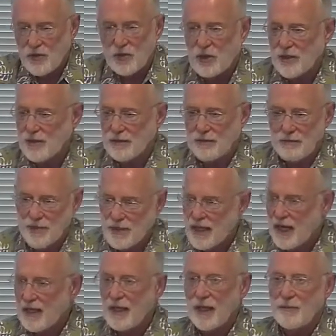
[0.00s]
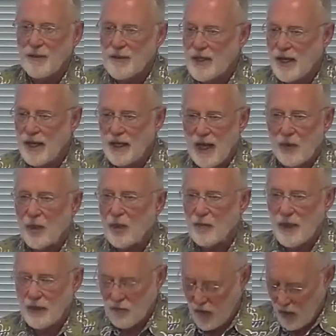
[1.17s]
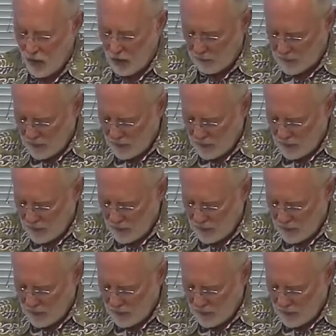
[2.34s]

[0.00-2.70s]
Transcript: just standing up and saying, I want to be involved,